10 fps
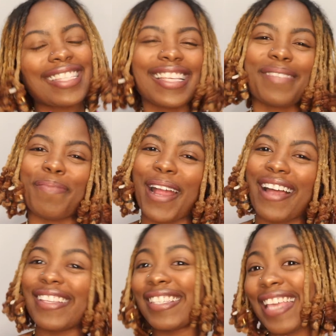Sis
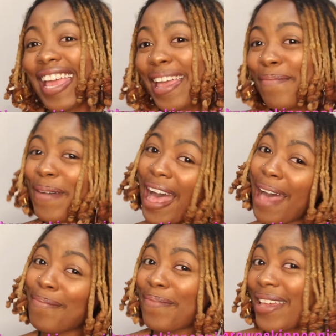Brown Skin
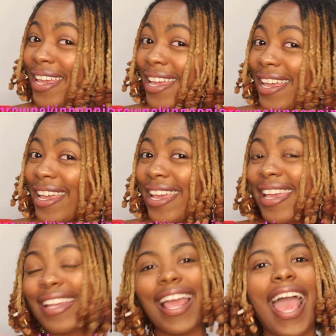
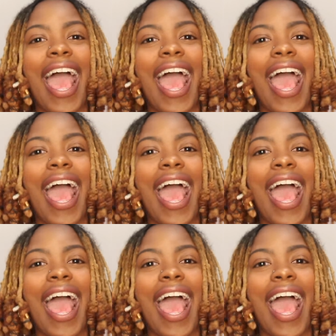Poppin'.